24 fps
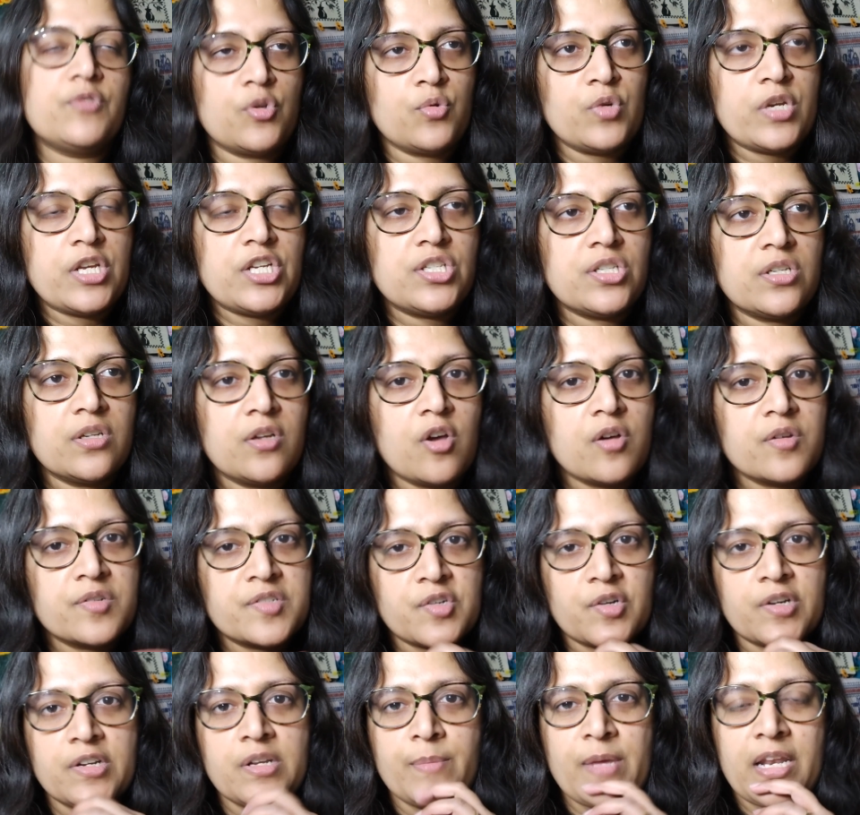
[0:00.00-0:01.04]
donation
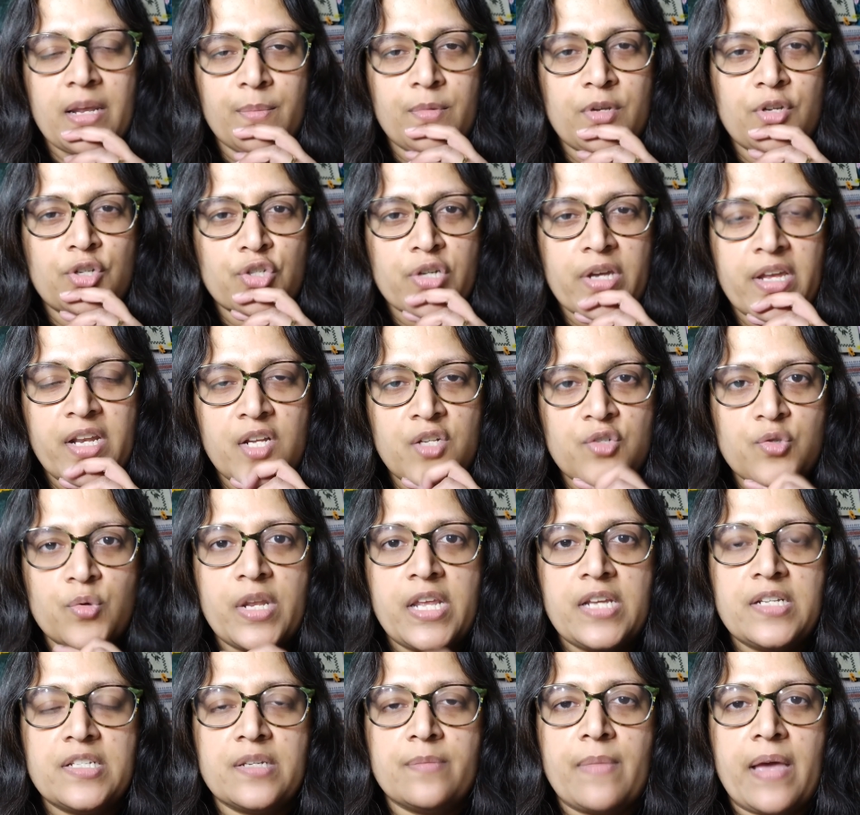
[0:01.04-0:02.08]
calls are going to be made, I'm going to try to
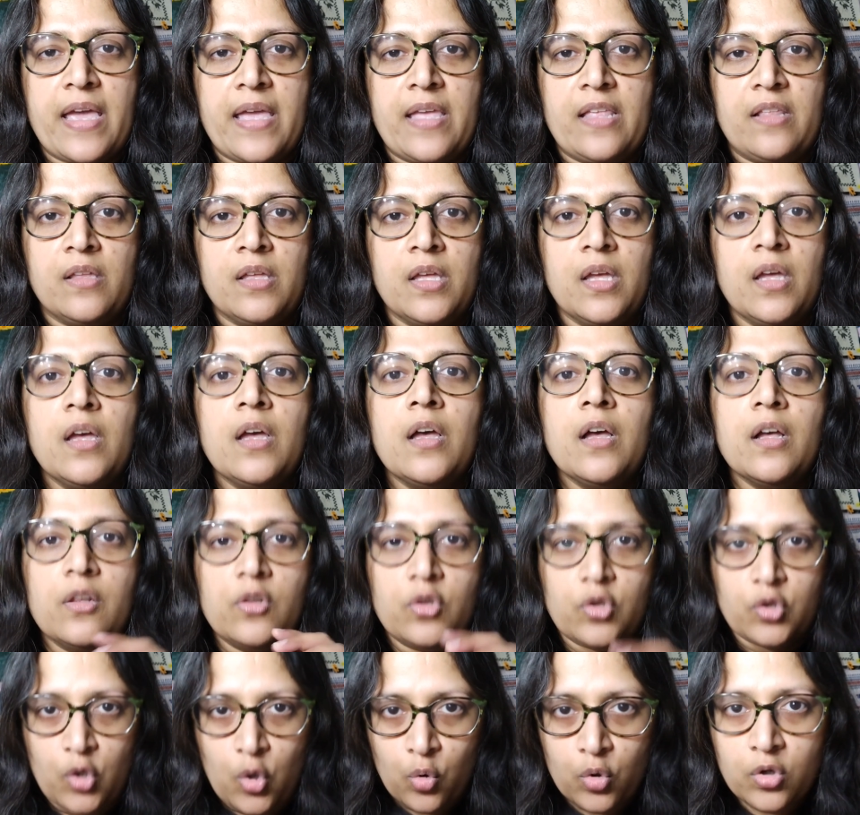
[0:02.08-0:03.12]
donate to my
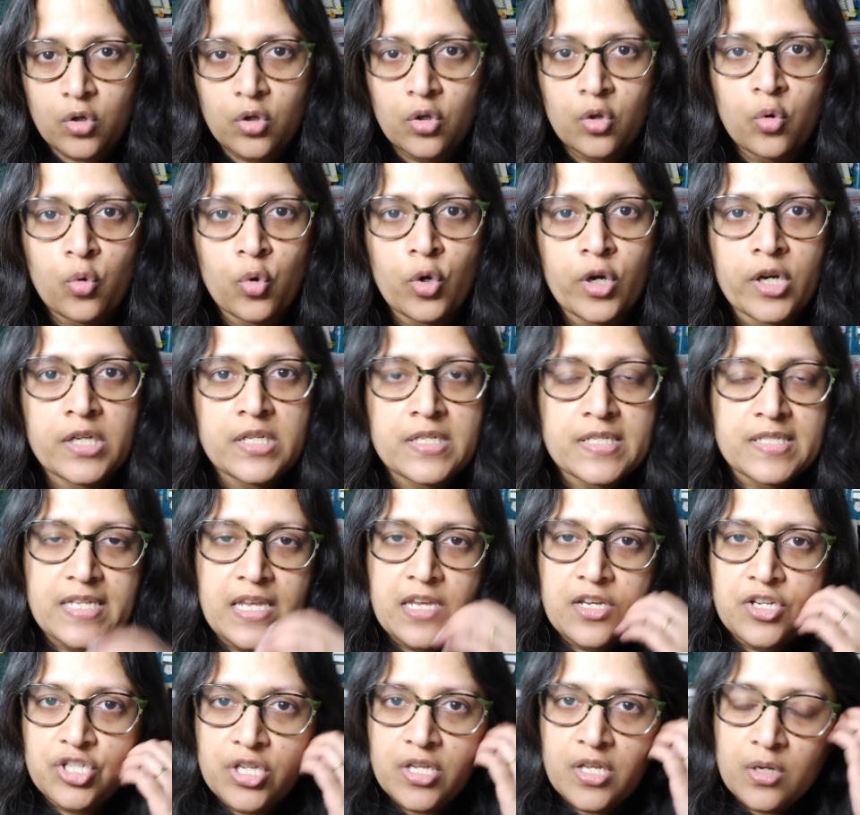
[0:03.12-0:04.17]
local
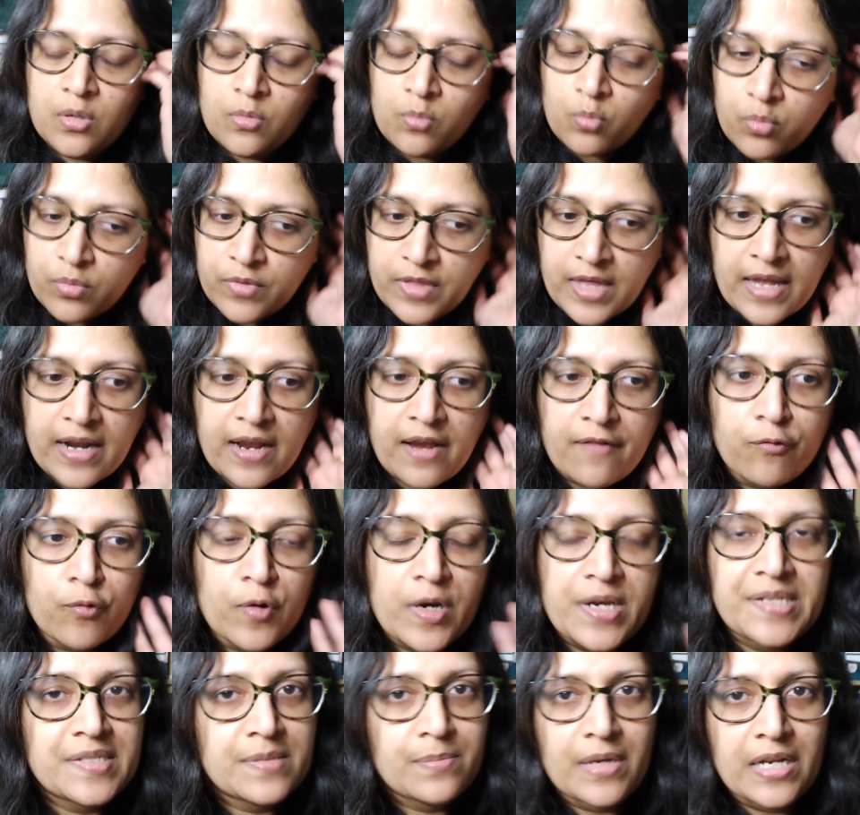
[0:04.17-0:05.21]
organization that I've
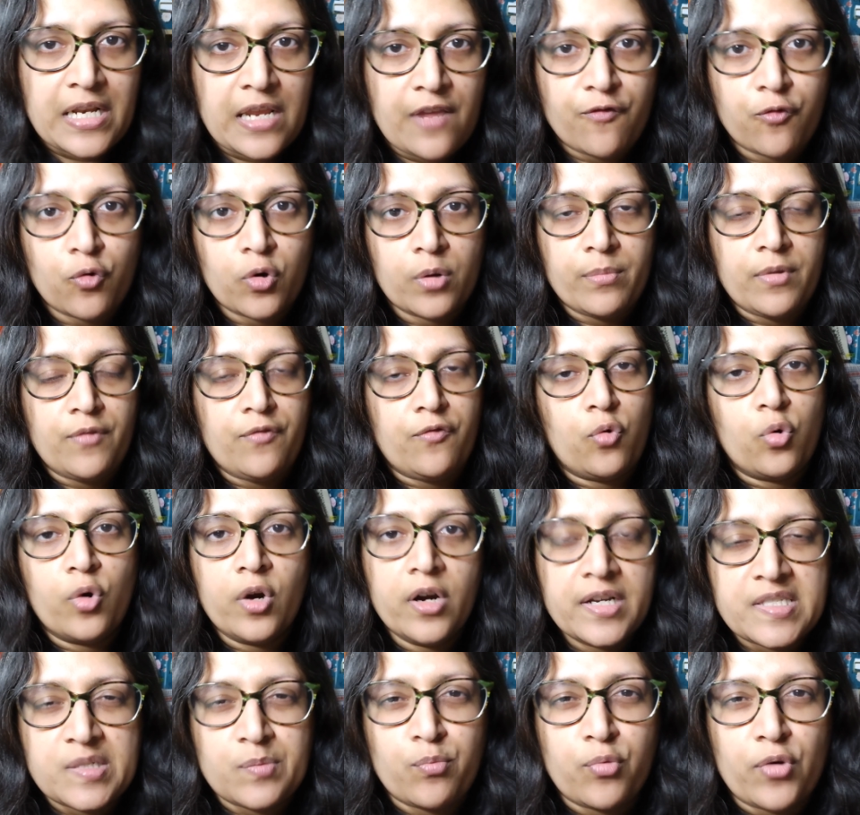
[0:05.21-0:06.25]
raised money for
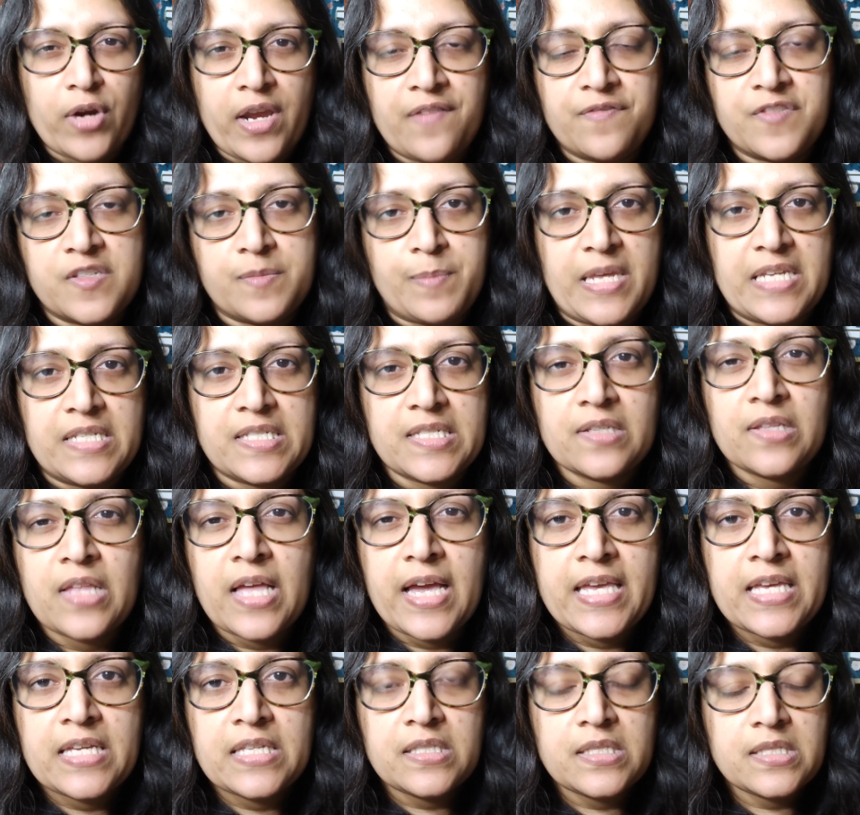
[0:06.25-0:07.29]
before. It's Brave Space
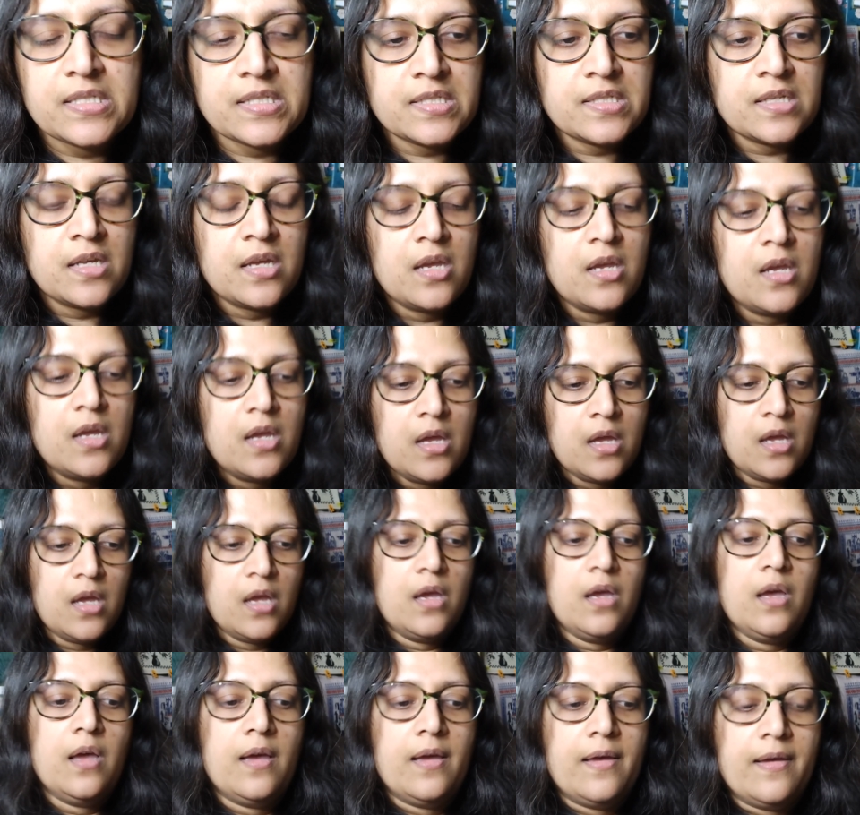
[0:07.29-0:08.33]
Alliance.
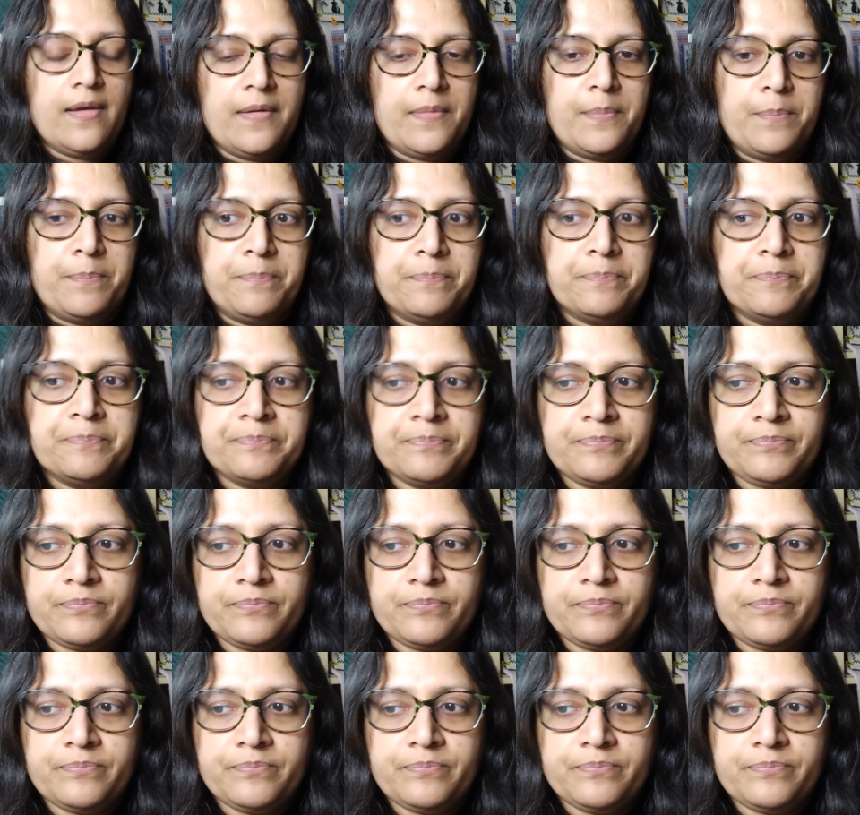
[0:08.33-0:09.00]
And